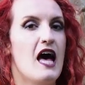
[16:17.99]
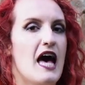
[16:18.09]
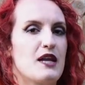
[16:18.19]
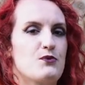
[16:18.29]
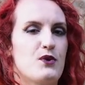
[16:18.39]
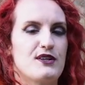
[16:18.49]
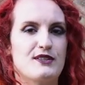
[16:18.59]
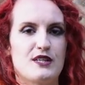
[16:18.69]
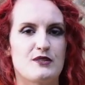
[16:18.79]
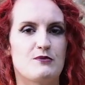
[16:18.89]
and
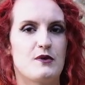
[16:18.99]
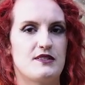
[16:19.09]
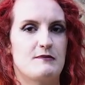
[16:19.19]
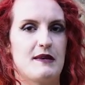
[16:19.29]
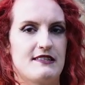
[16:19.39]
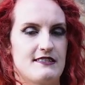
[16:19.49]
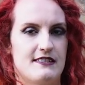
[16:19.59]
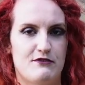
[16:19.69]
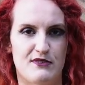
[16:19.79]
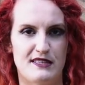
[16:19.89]
wondered what makes the
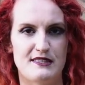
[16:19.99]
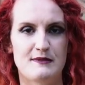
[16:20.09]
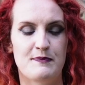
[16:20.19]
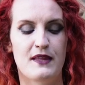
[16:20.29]
difference.